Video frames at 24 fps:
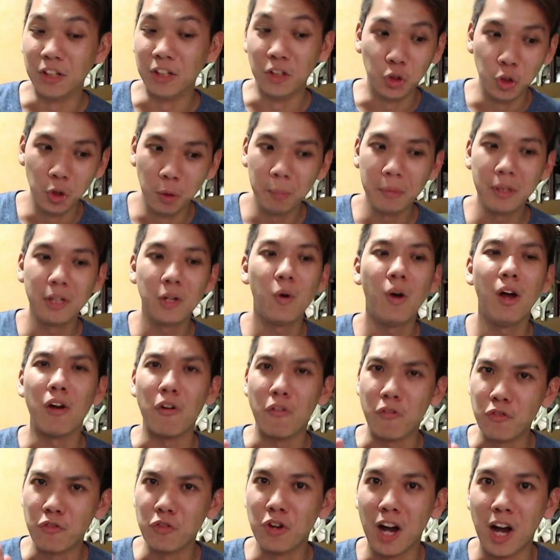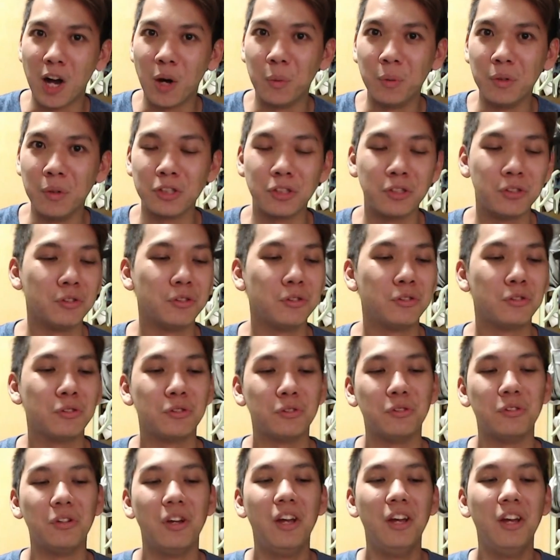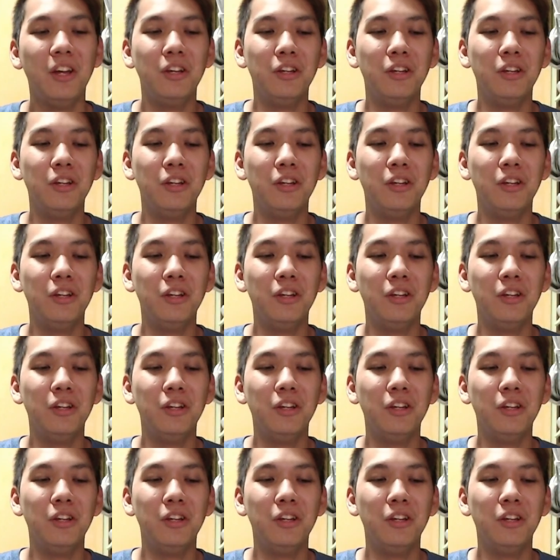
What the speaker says: It took me quite a few hours, you know, to